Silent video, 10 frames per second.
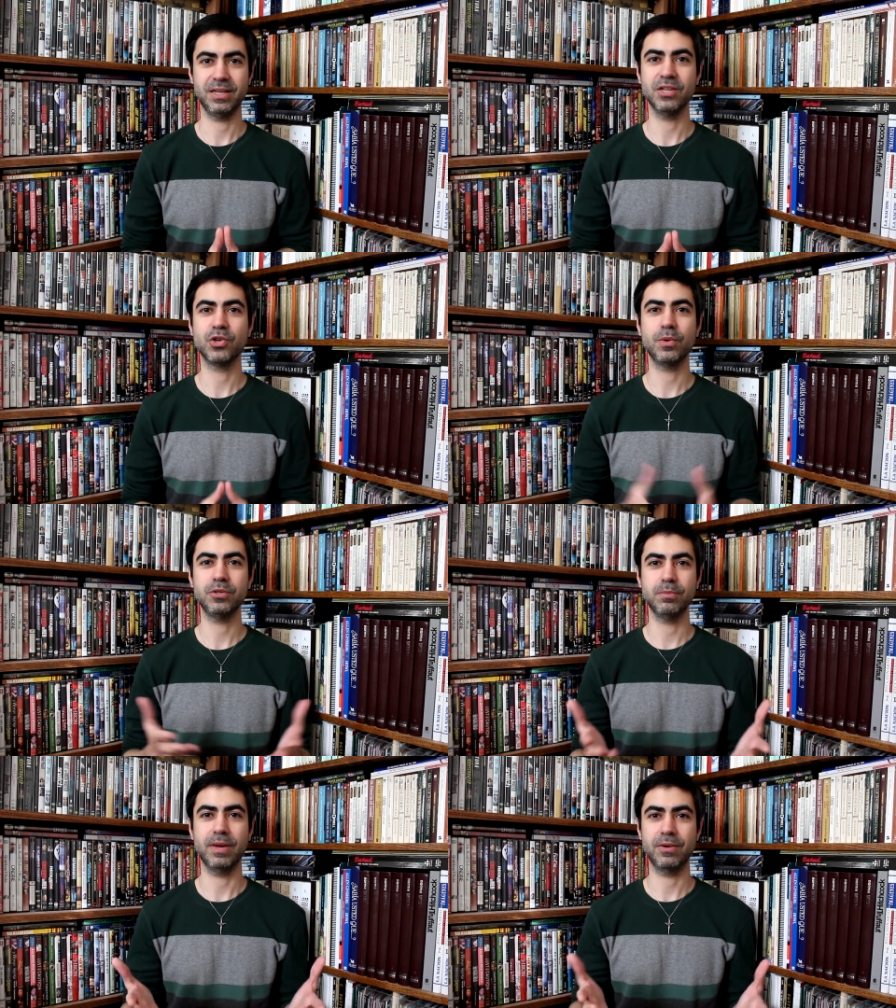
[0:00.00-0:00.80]
He's going
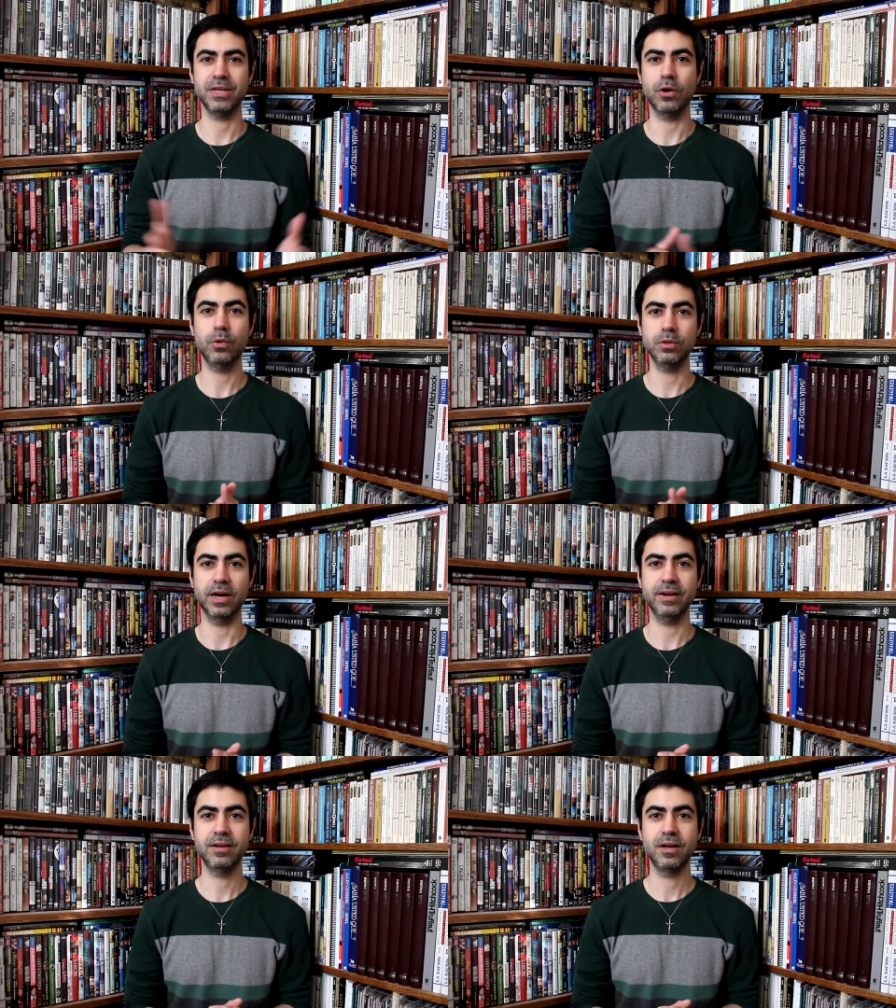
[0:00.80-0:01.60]
to marry
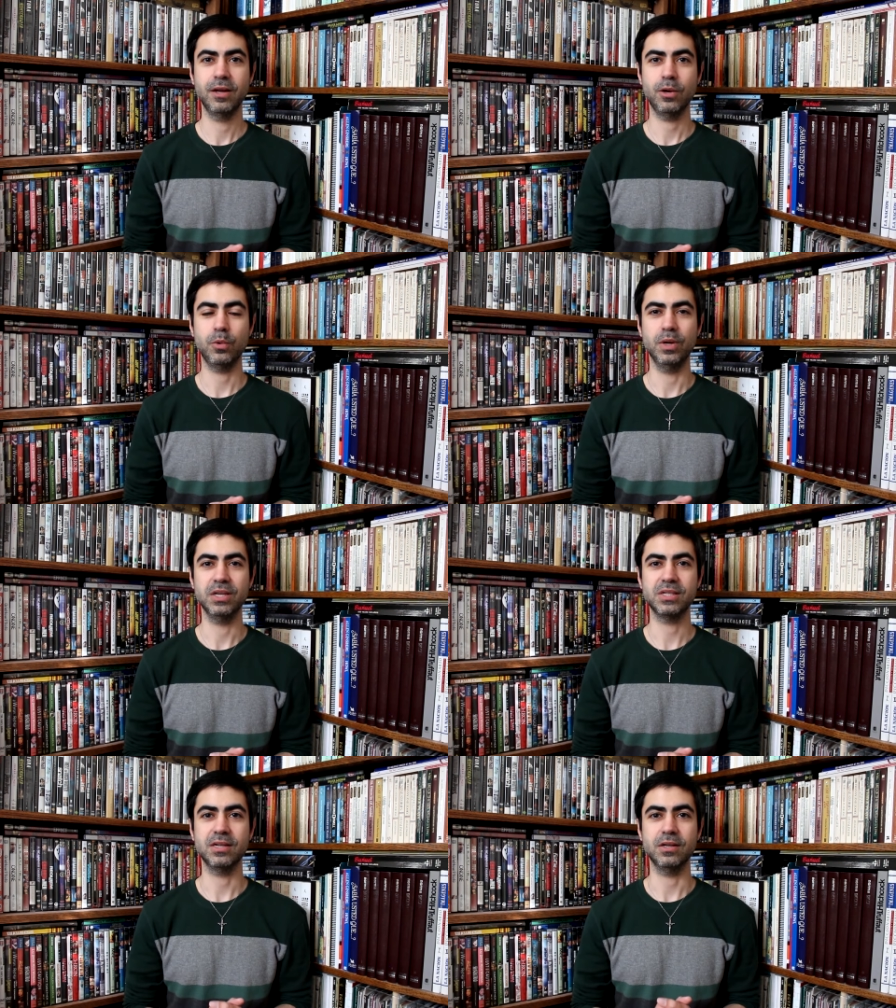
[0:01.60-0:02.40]
Olan, who
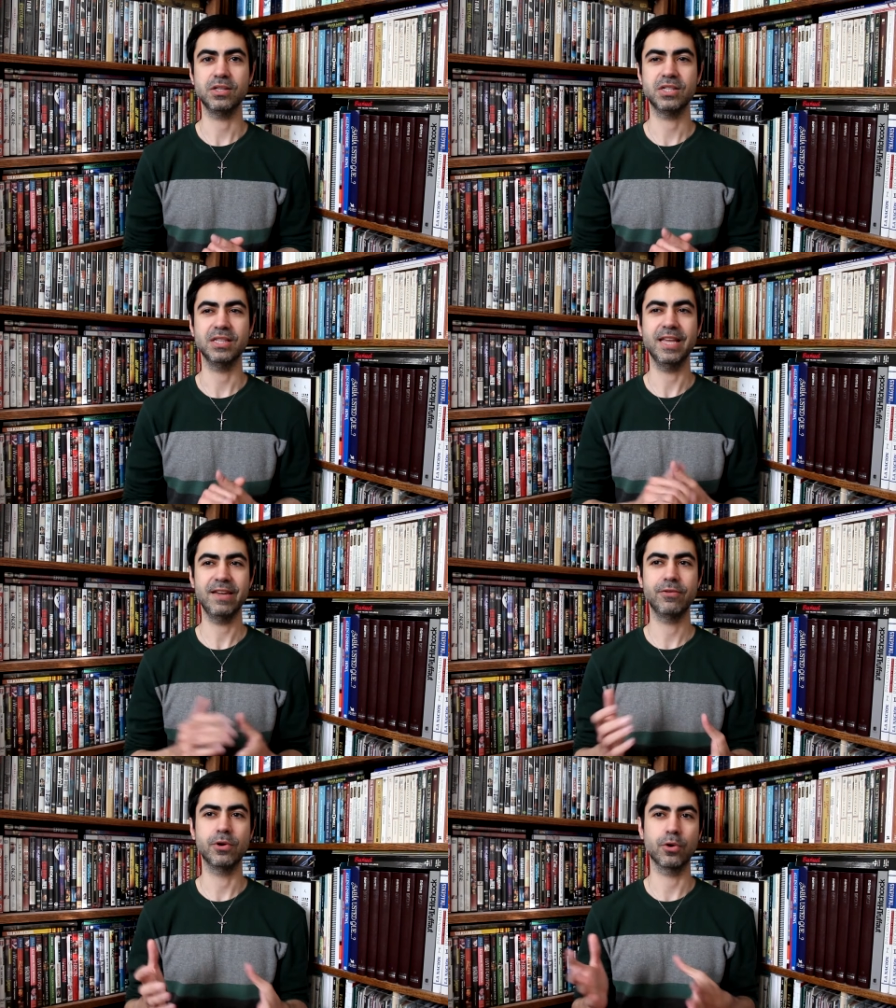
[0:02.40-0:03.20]
is a
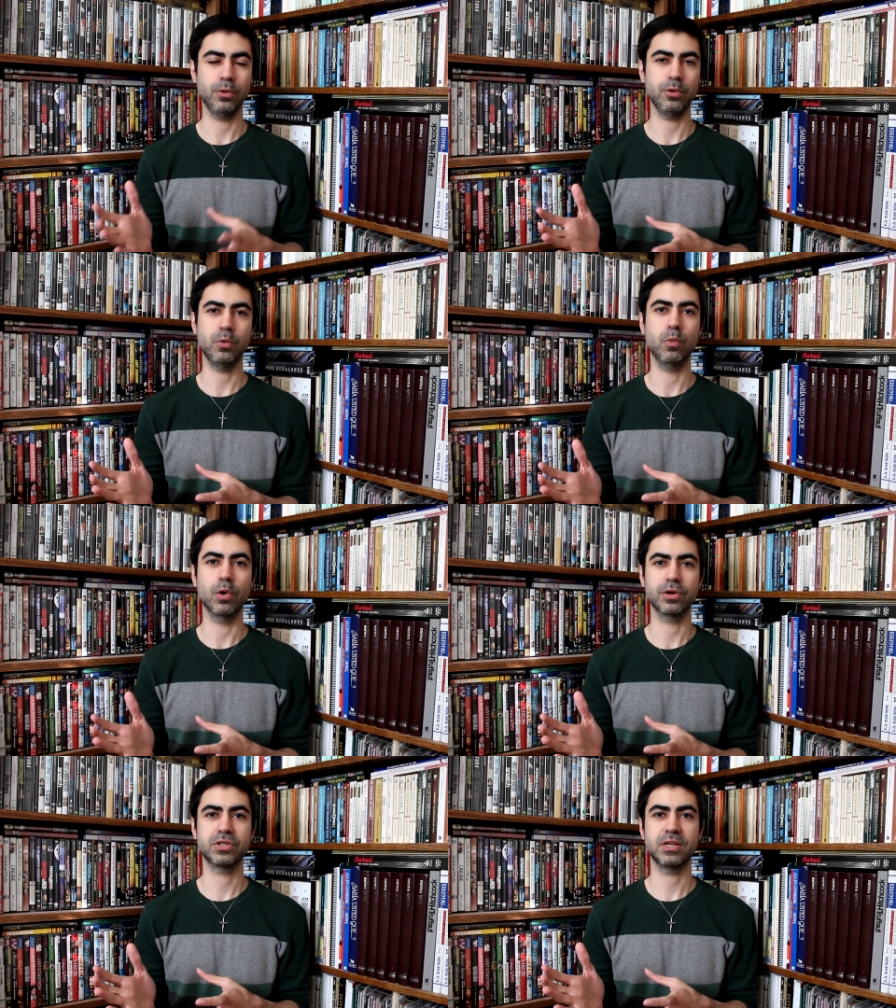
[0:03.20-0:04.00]
slave girl who
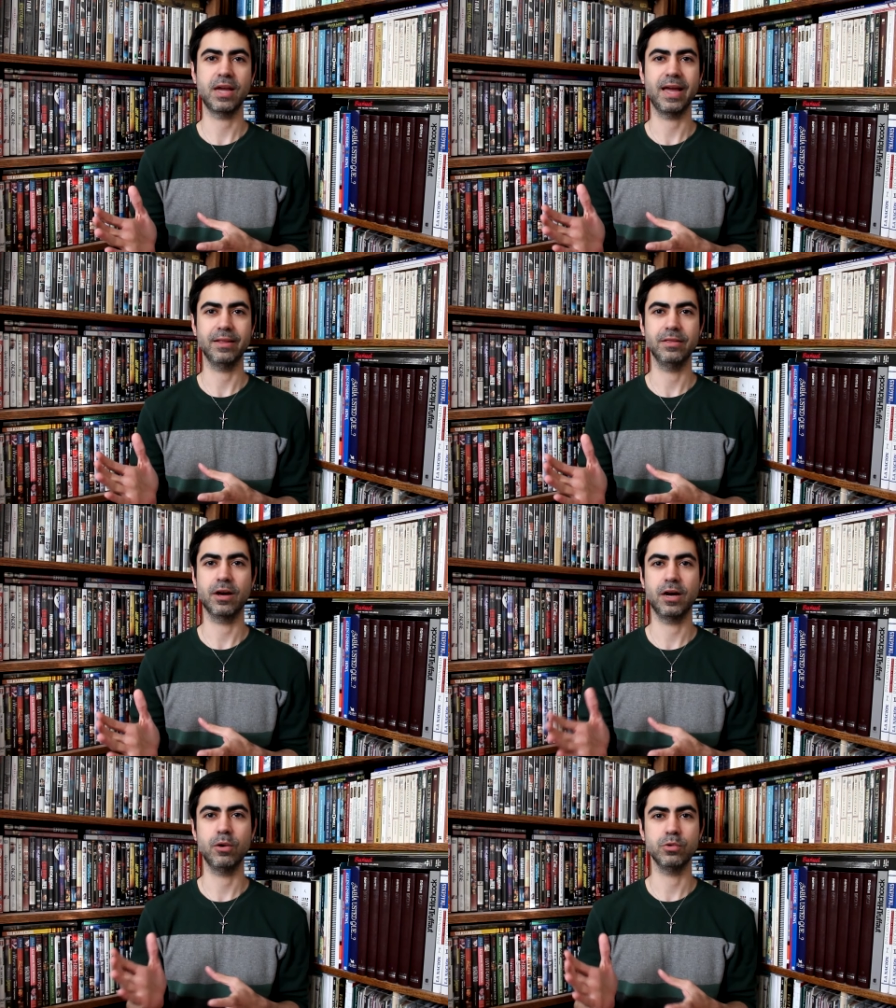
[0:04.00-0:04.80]
works at the
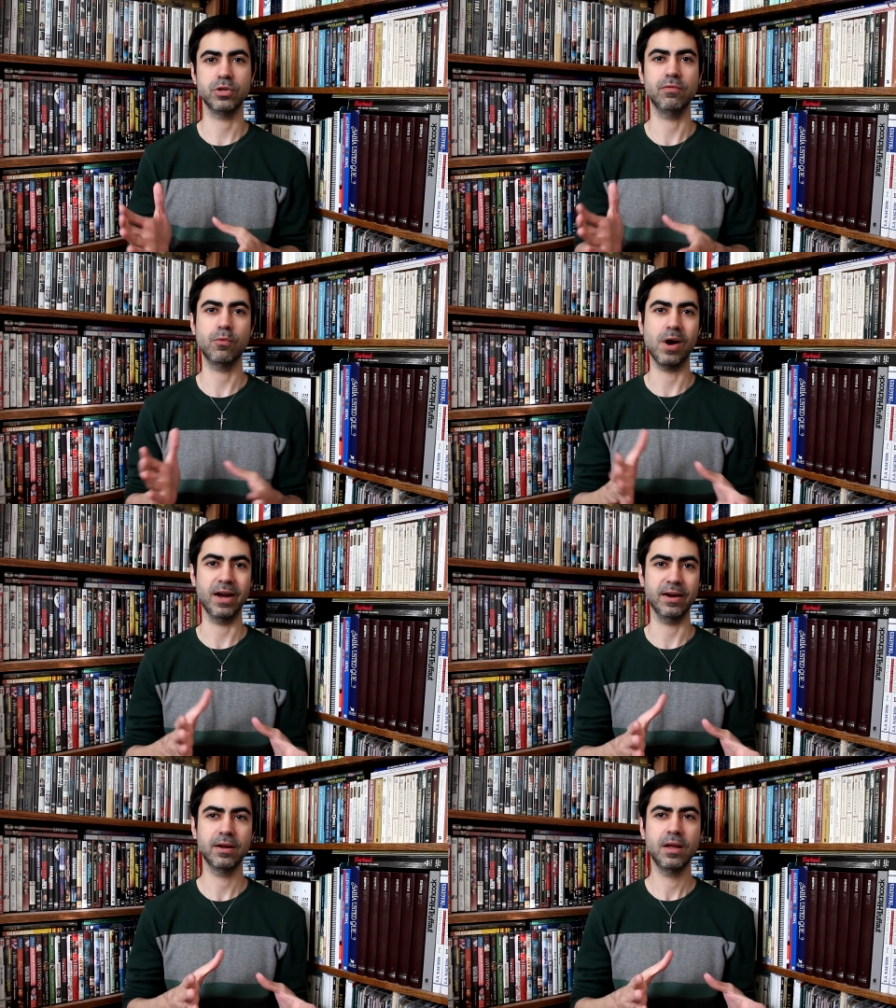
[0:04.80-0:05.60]
house of Hwang.